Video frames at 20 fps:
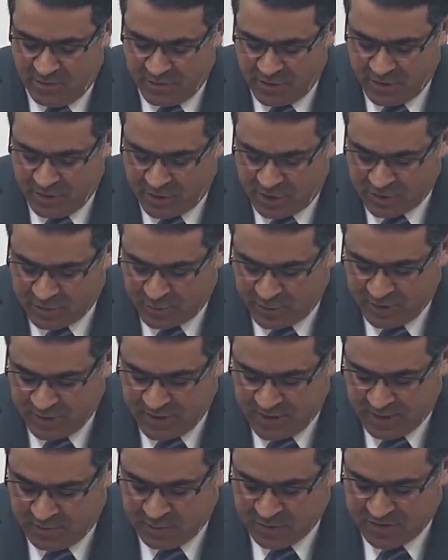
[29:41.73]
the greatest
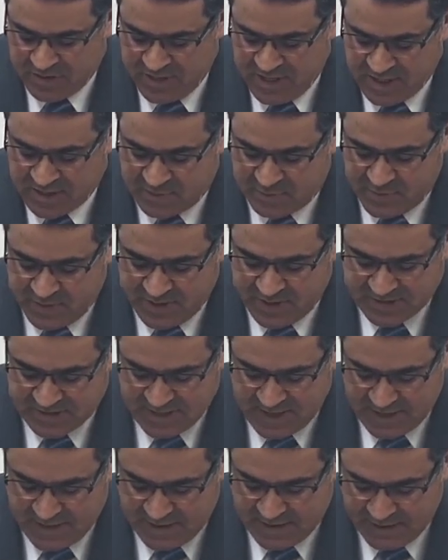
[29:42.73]
gratitude that we
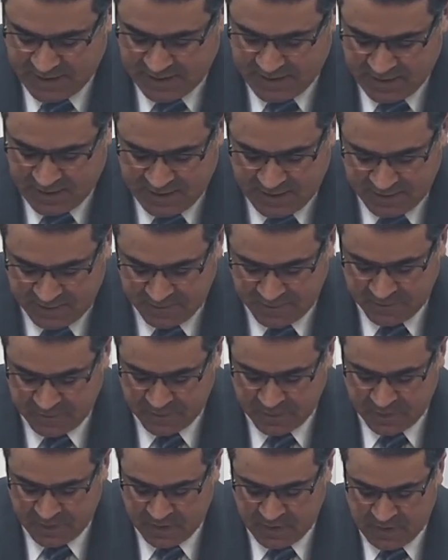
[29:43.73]
can express
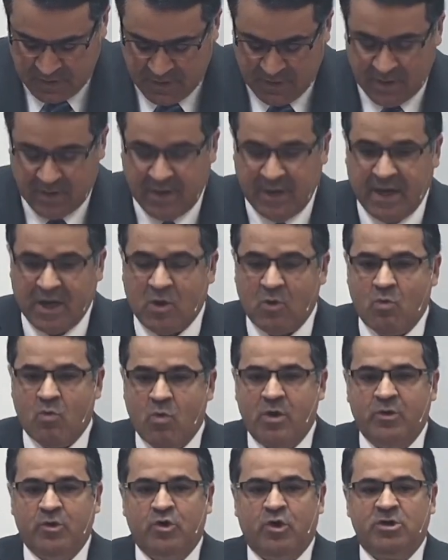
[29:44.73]
to Him
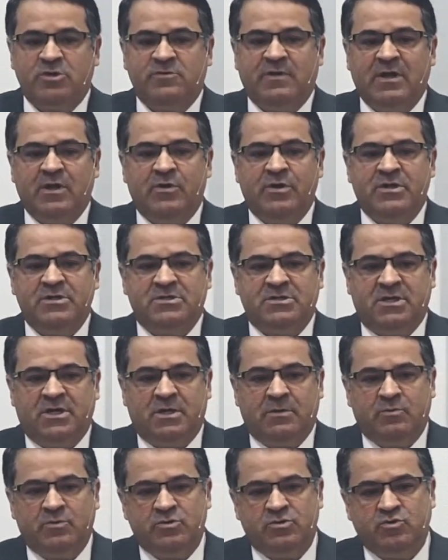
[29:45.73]

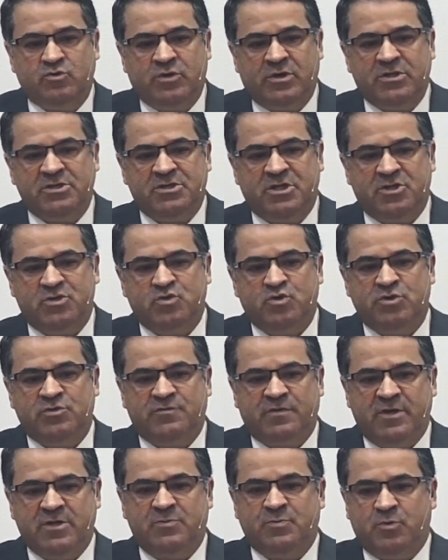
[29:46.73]
is when we give worth
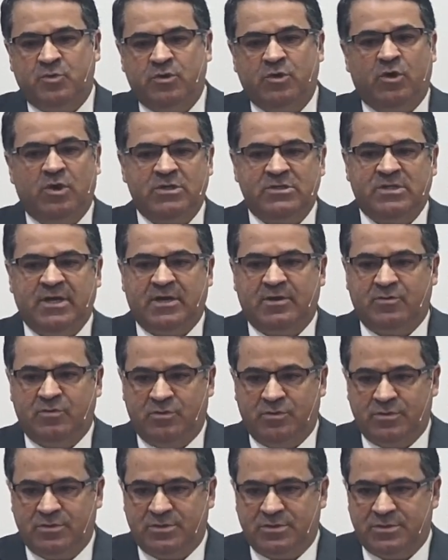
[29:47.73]
to what
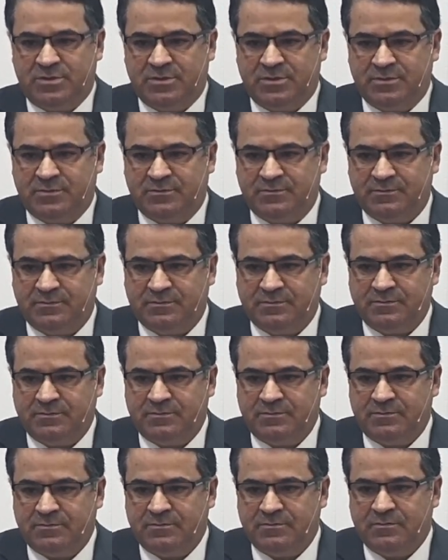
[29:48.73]
Jesus has done for
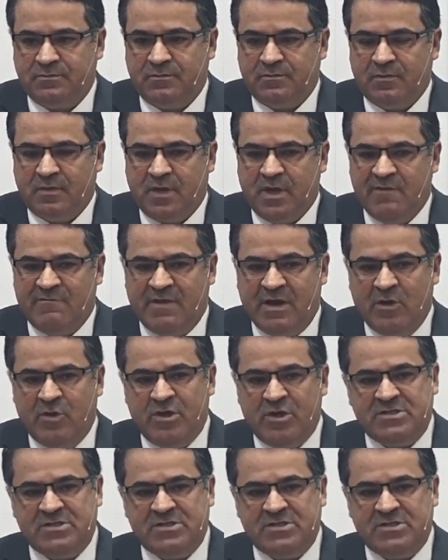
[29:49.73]
us on the cross.